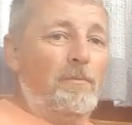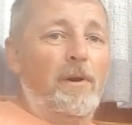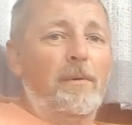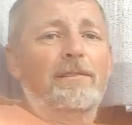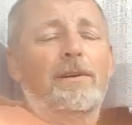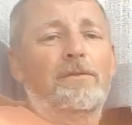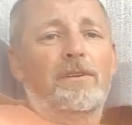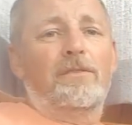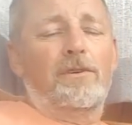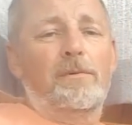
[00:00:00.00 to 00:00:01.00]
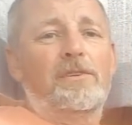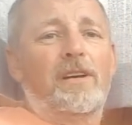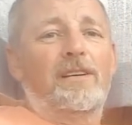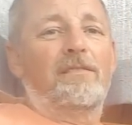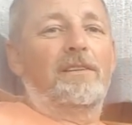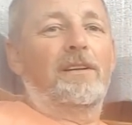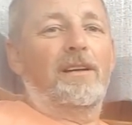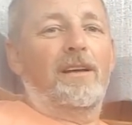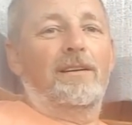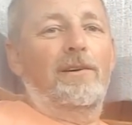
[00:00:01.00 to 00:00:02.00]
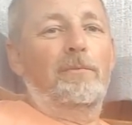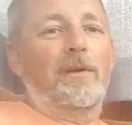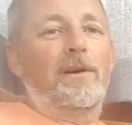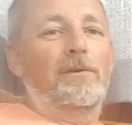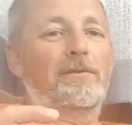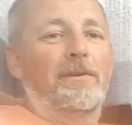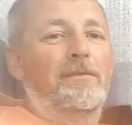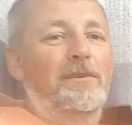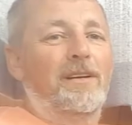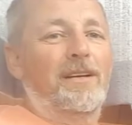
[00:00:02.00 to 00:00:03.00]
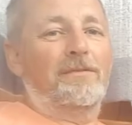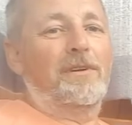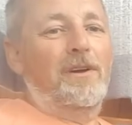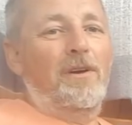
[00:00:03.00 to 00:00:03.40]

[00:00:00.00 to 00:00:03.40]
But I went around and double checked everything, and lo and behold, I found I'd left